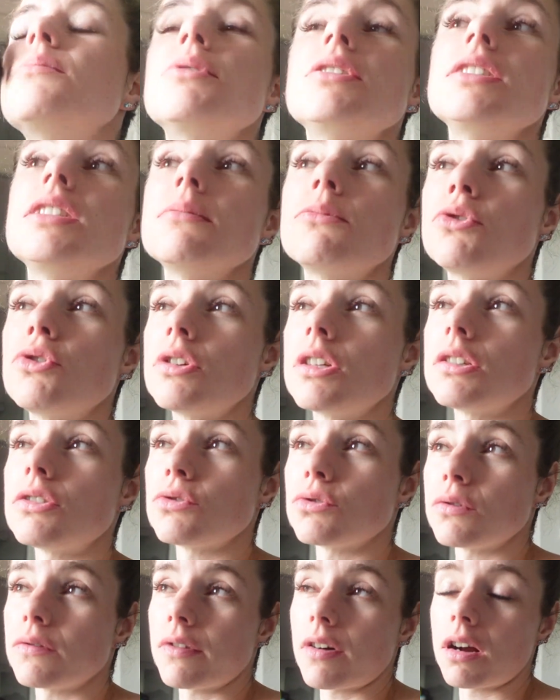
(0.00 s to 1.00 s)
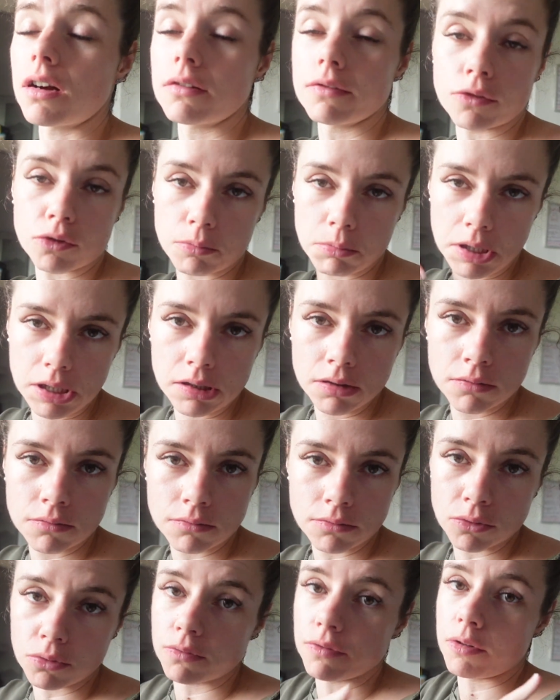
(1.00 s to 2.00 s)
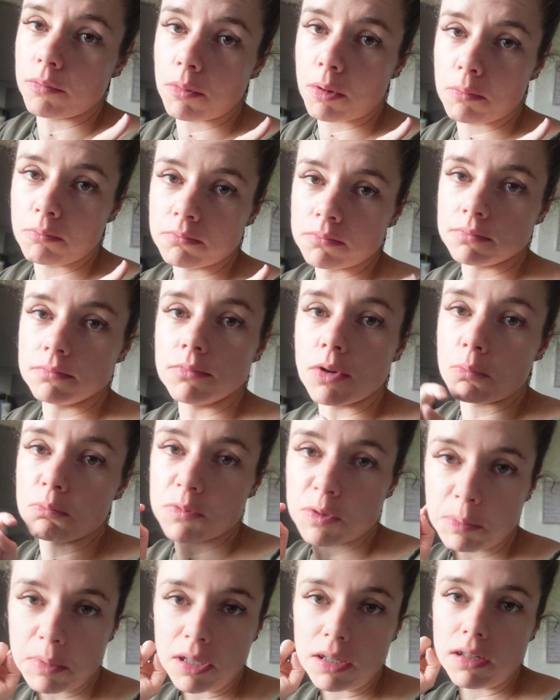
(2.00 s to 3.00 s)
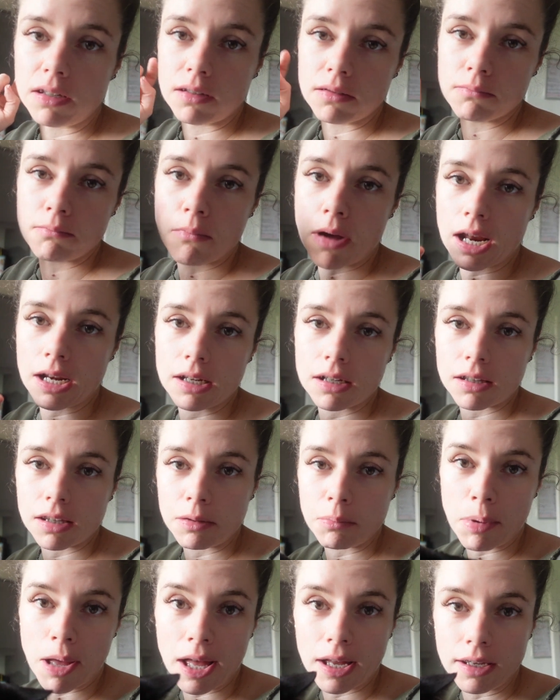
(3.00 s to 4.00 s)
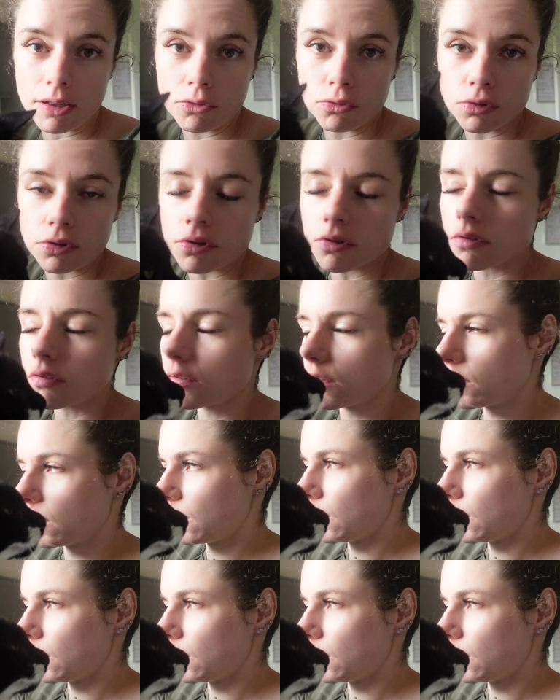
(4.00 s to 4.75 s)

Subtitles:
Monday morning so far for me. Not for Mum. Mum's been manically packing orders.